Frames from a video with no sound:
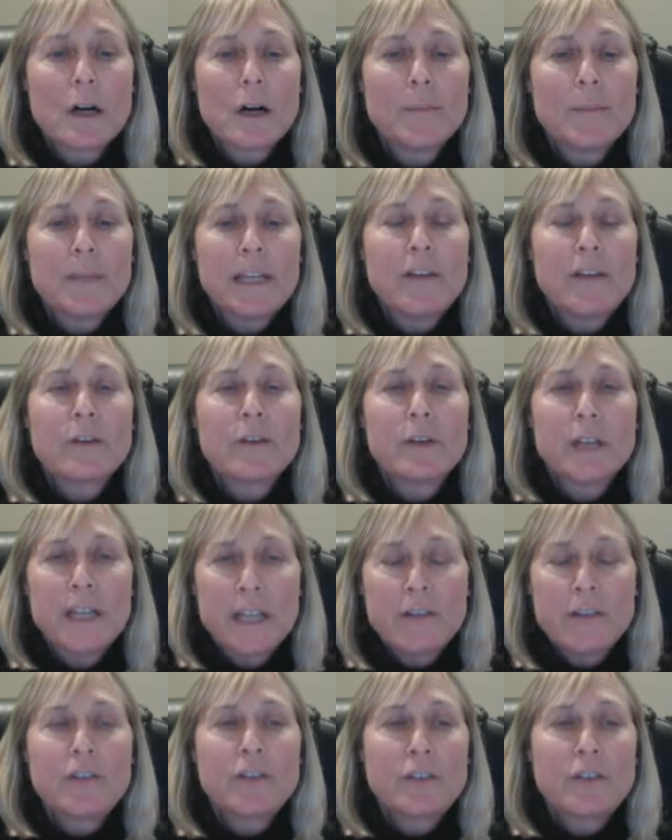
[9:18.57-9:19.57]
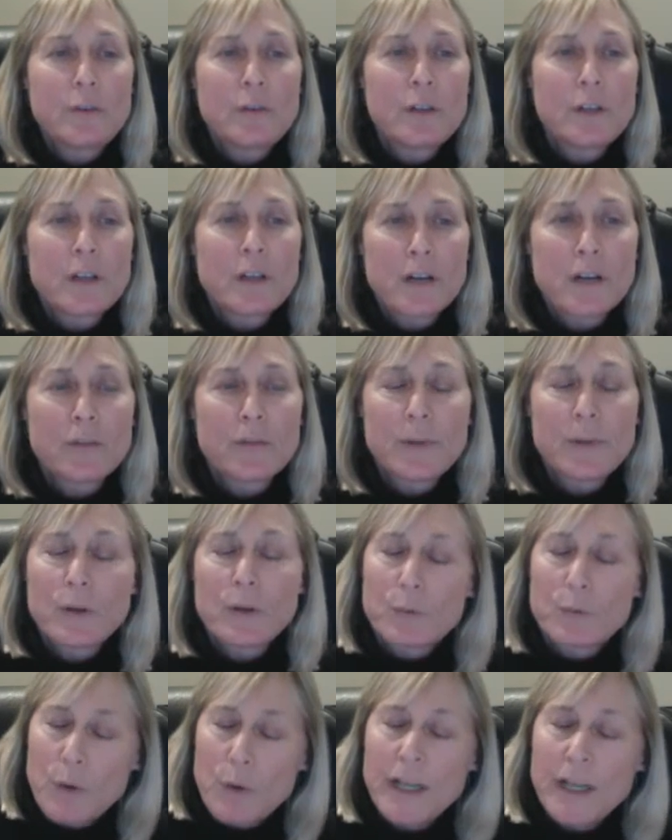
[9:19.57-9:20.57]
either in student government or
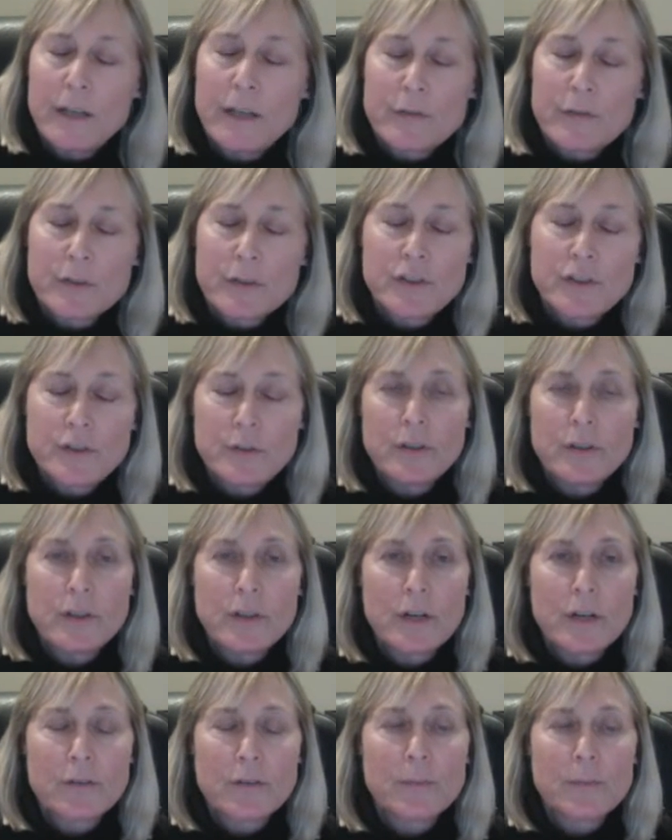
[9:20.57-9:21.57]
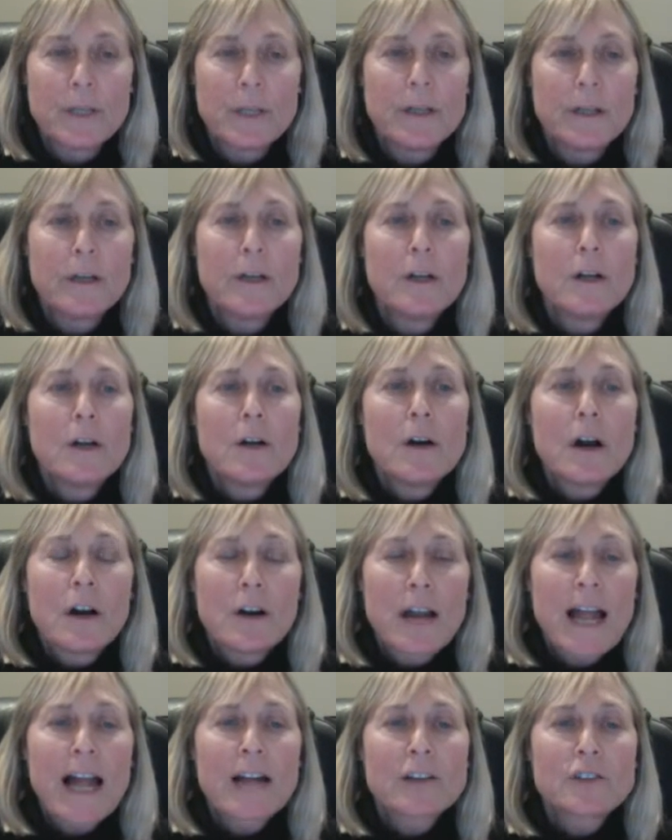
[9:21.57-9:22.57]
running for student government are
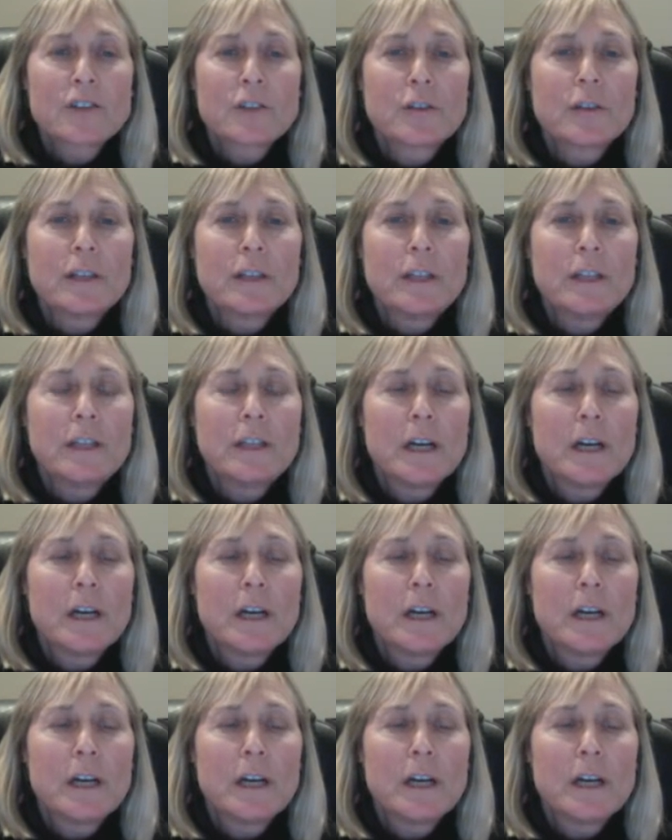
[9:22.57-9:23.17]
actually